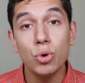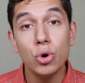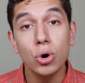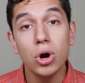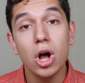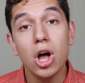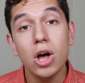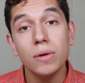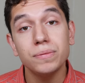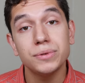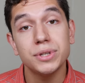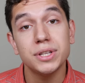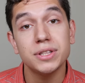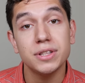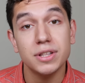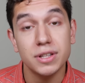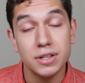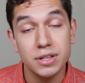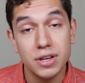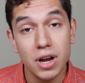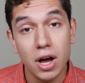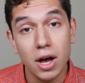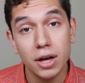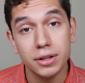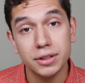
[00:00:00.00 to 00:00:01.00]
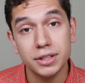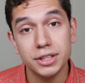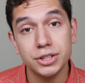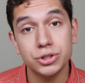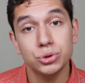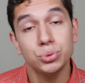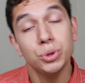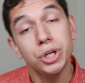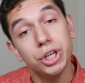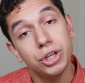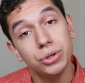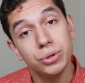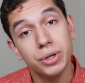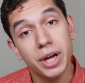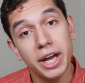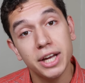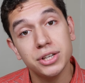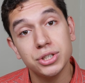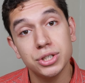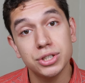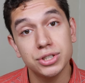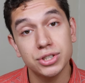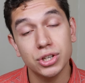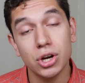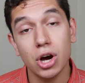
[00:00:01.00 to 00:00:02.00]
More often than not, these
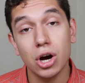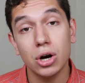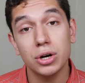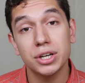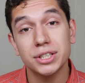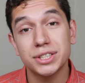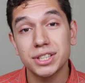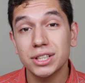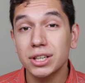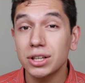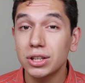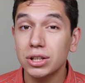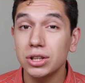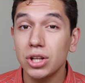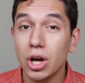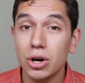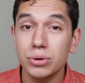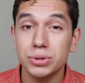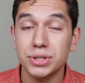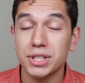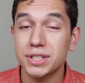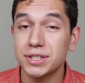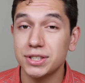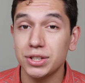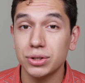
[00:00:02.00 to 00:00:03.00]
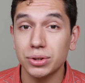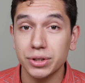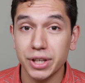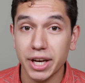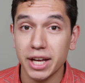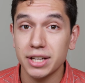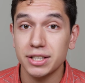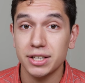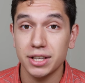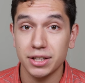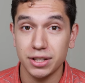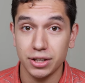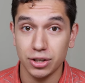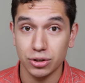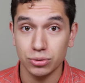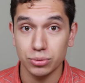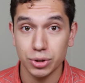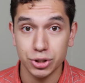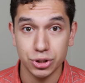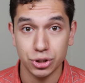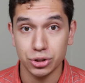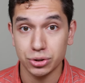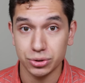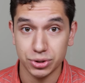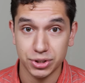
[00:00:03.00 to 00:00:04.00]
recreations are as close as you'll get to the
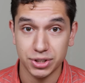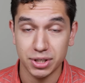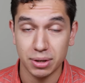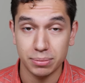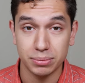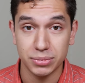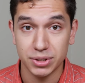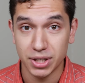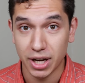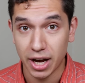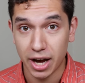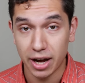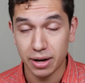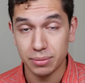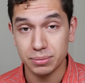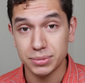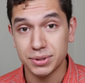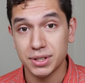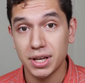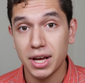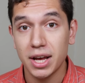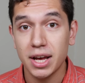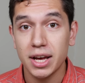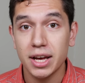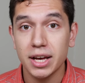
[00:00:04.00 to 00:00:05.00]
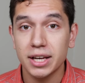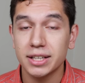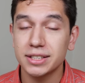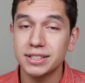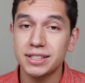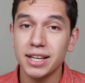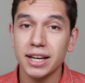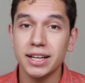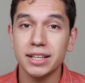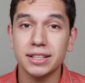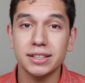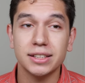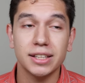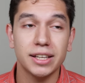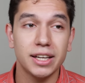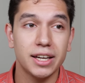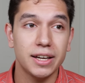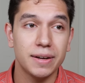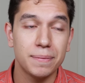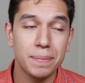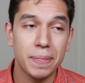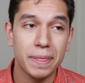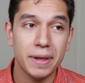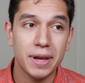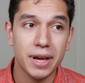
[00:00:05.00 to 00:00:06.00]
original sometimes, and
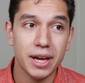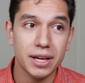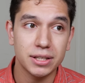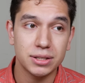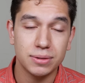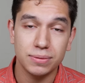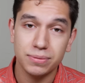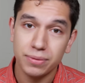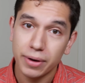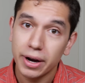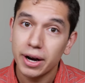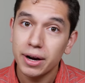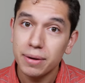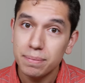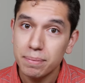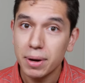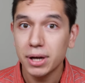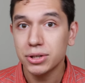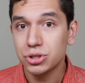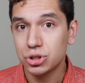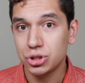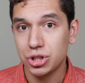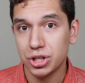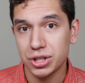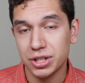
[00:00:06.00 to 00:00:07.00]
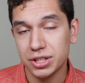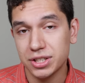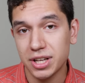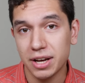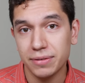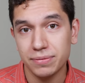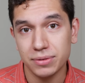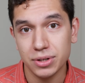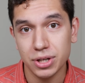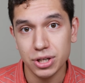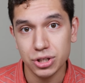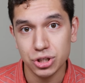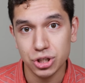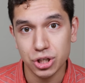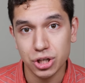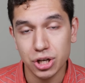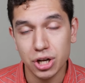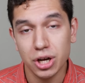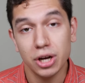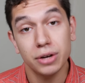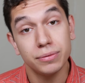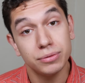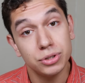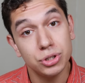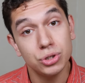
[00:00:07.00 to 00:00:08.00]
secondly, it's very much to the
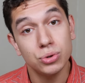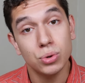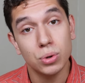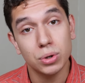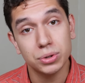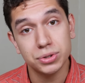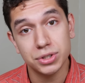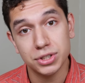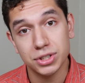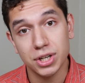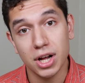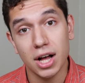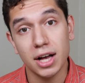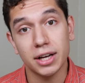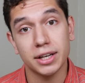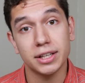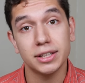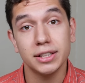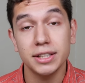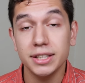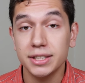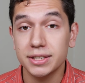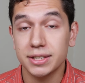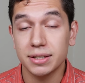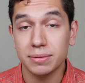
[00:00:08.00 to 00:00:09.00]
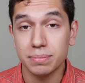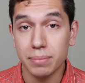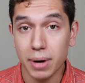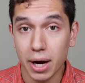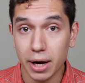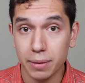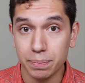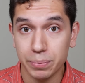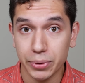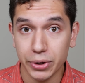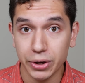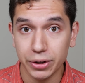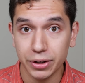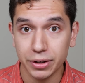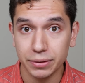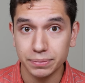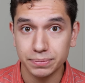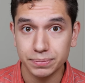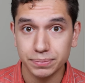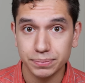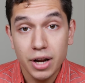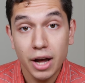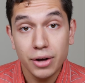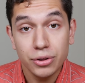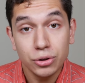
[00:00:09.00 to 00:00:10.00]
definition of new old stock, at least in my book.
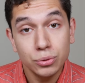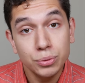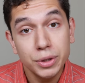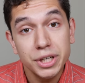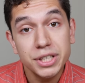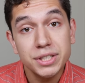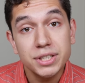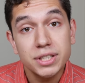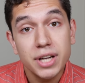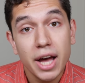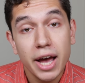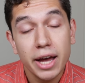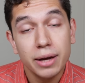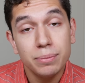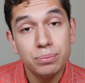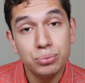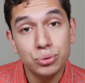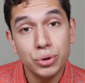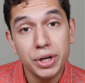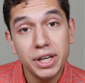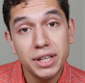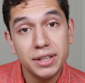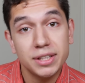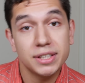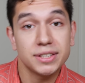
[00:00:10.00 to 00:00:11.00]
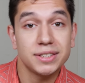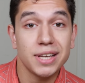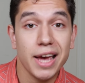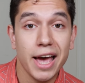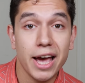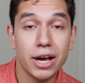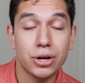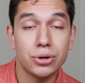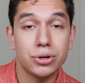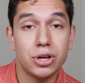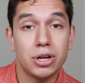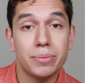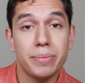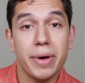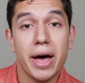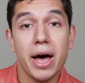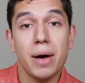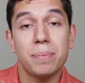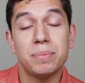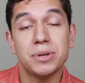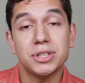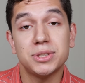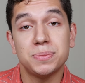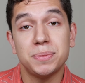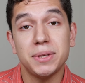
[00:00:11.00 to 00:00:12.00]
Now the reason I bring this acronym
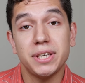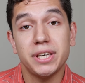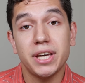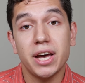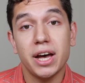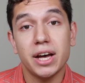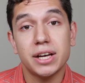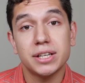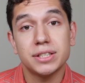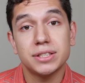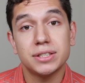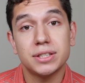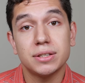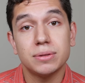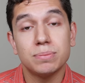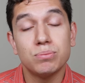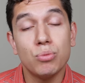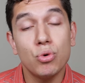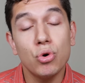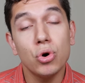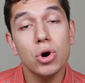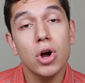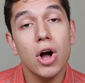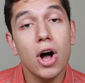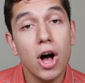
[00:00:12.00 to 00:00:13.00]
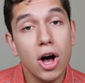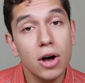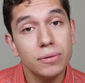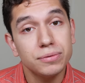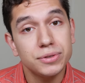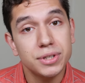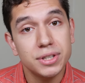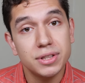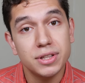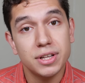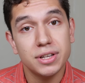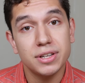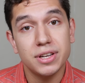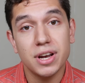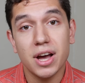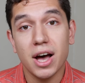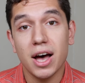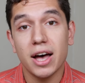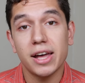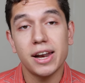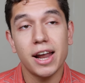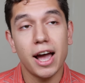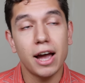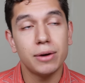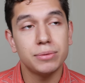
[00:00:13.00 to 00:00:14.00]
up is because more often than
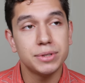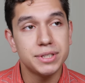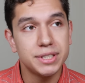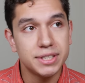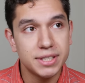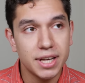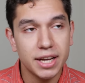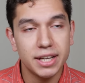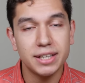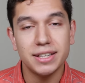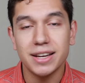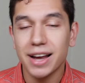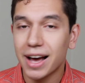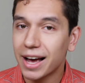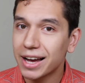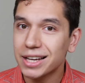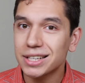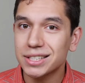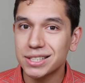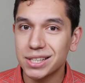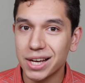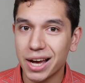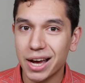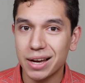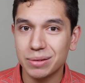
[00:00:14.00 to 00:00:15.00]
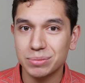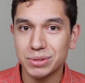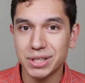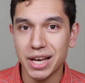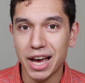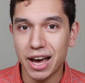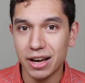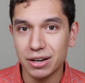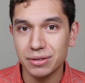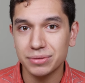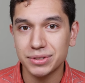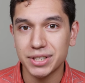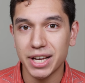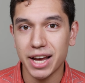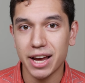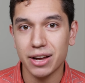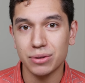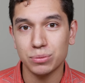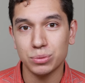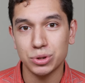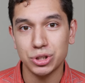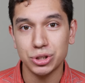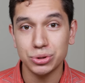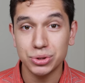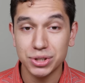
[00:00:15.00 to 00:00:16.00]
not, I would say 9 times out of
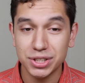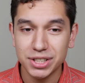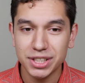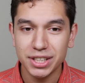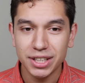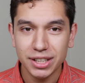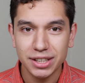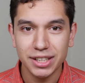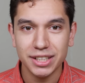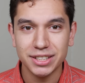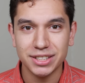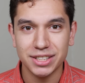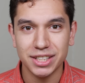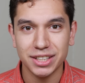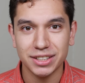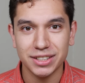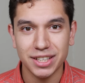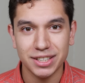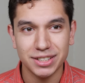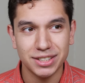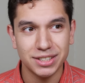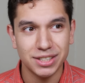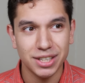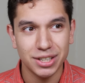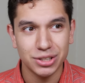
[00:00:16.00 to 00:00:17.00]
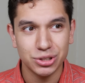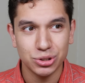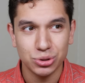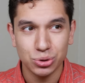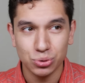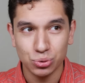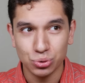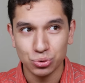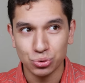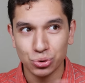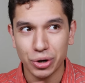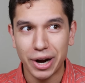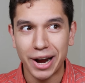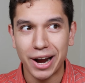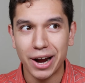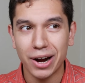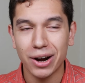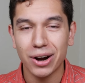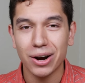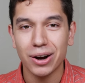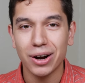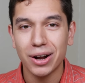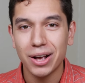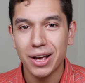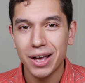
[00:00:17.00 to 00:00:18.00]
10, when you see a listing that says
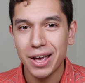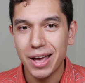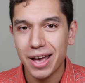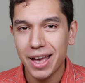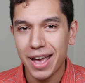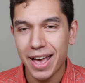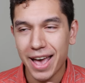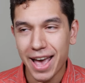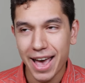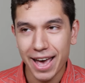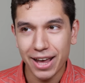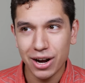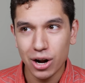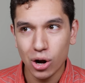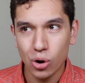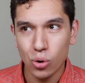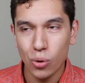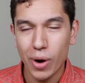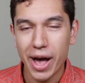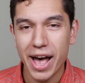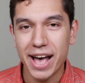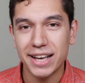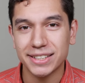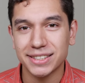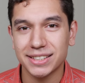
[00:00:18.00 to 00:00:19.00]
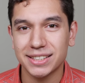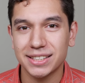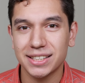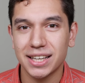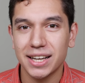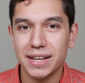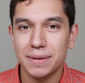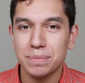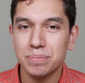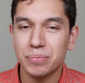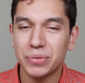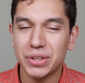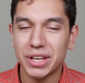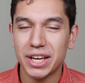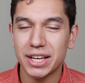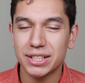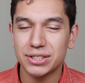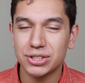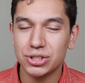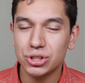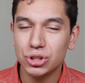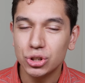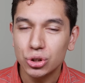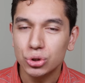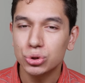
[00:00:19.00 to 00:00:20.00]
rare, NOS,
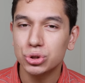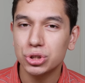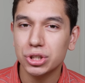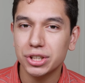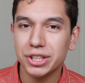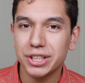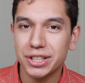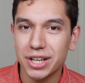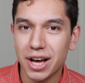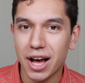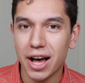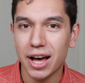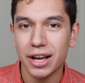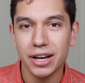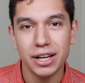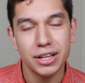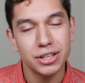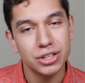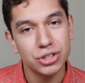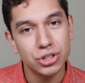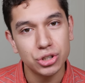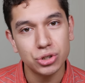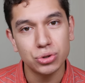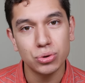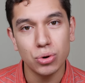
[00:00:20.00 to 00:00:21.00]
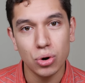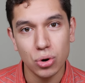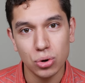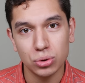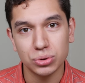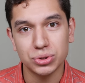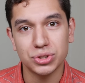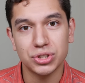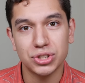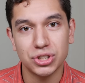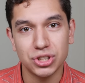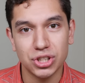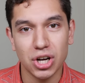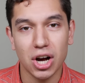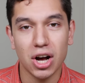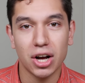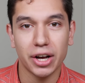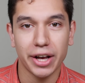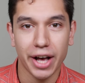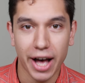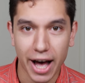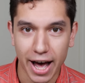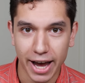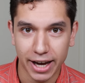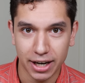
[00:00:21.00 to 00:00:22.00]
it's usually not a new old
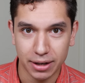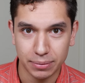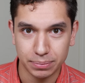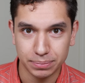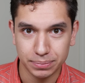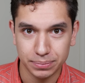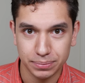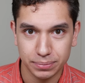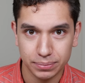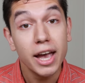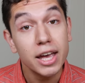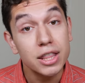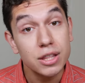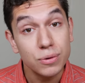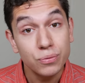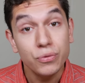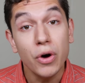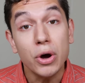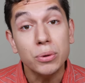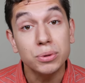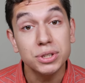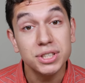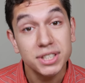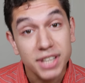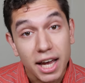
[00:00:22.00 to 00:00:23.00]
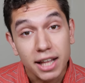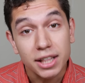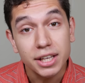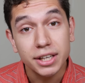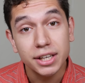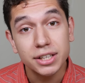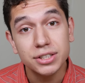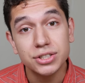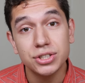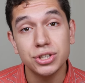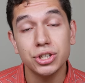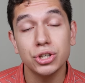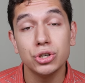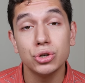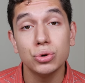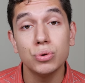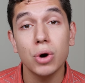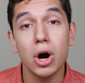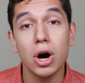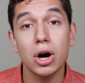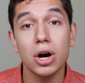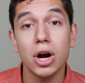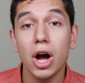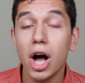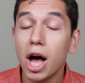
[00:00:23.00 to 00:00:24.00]
stock item. And the folks selling it to
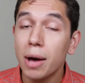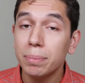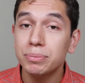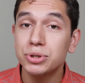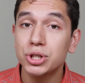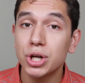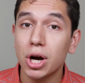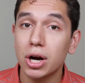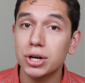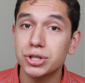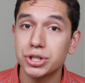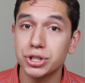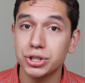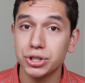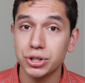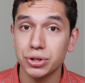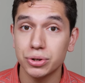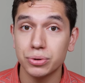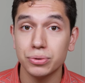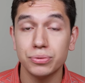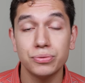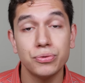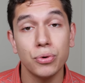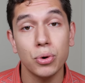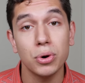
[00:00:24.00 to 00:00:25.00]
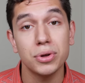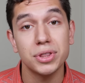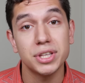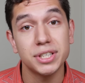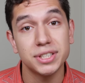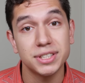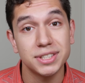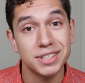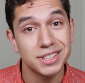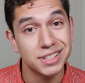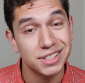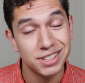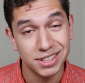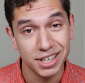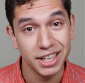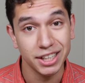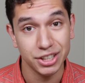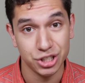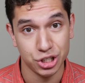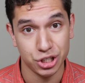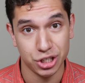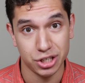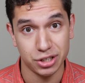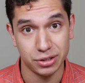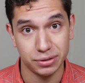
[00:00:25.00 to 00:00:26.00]
you are upcharging you for this
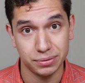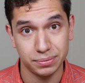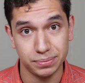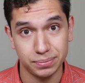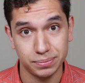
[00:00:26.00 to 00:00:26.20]
distinction.